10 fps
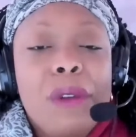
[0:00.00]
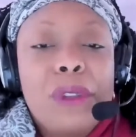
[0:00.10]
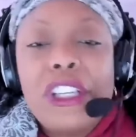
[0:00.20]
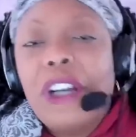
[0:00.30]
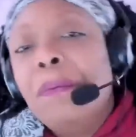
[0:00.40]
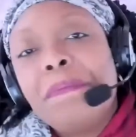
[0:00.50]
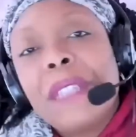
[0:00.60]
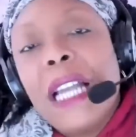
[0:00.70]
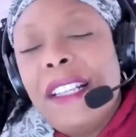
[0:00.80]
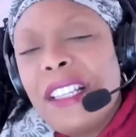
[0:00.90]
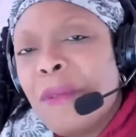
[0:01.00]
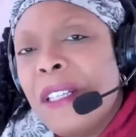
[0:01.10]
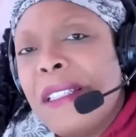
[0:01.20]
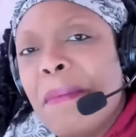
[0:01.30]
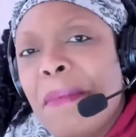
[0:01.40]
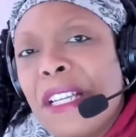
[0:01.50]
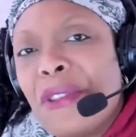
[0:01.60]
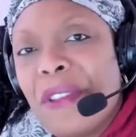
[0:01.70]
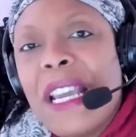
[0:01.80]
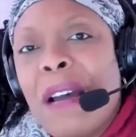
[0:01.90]
So I just wanted to make
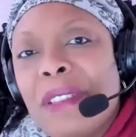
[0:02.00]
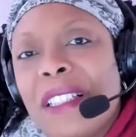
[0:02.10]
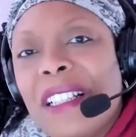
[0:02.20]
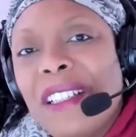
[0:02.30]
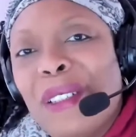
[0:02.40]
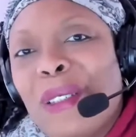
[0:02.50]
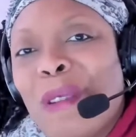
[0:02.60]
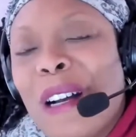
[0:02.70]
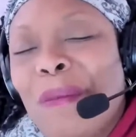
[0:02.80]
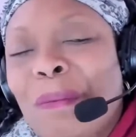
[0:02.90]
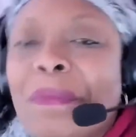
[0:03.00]
sure that was clear as well.